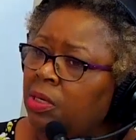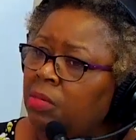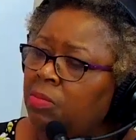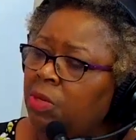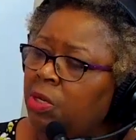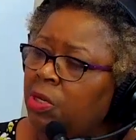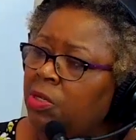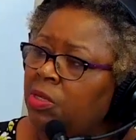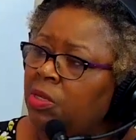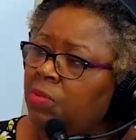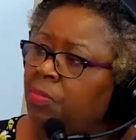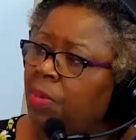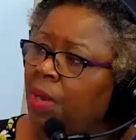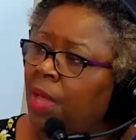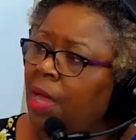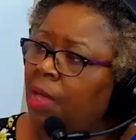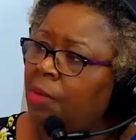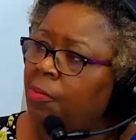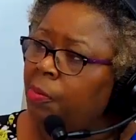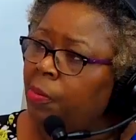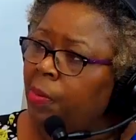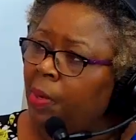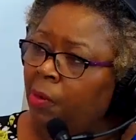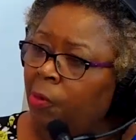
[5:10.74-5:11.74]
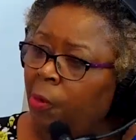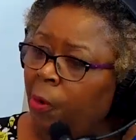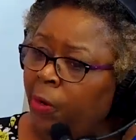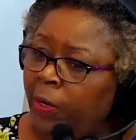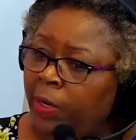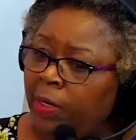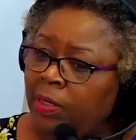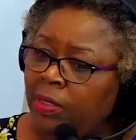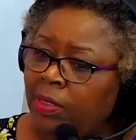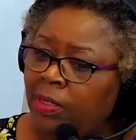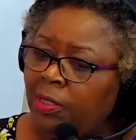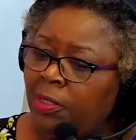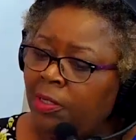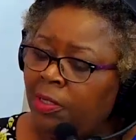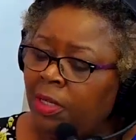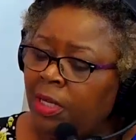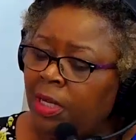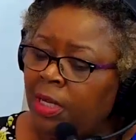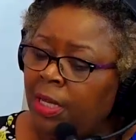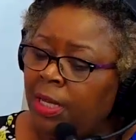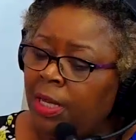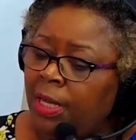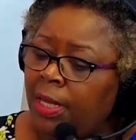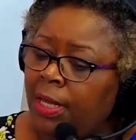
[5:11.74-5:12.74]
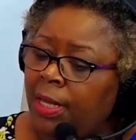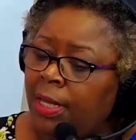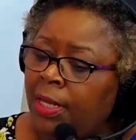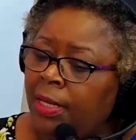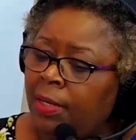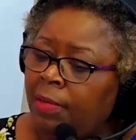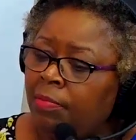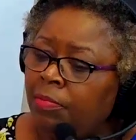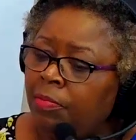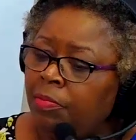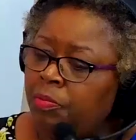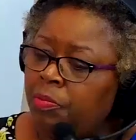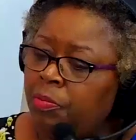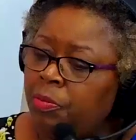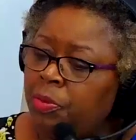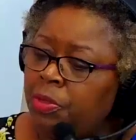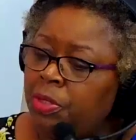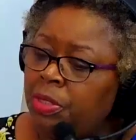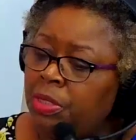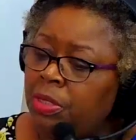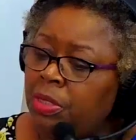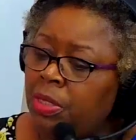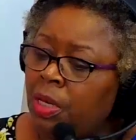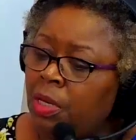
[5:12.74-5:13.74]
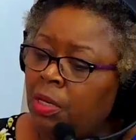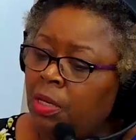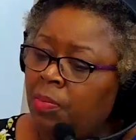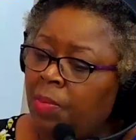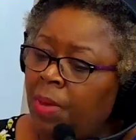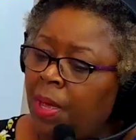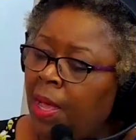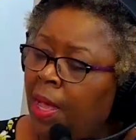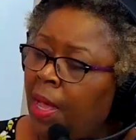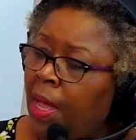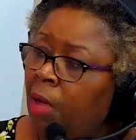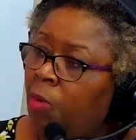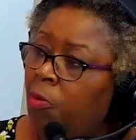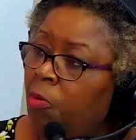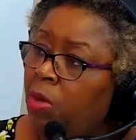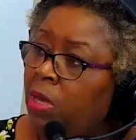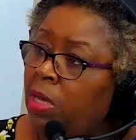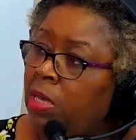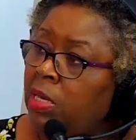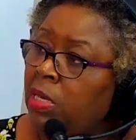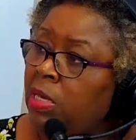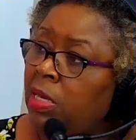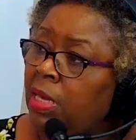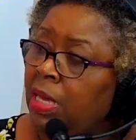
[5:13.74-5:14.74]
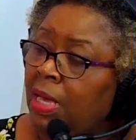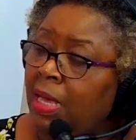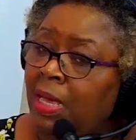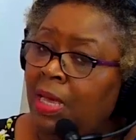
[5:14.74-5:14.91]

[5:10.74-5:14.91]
community block party to just talk about how we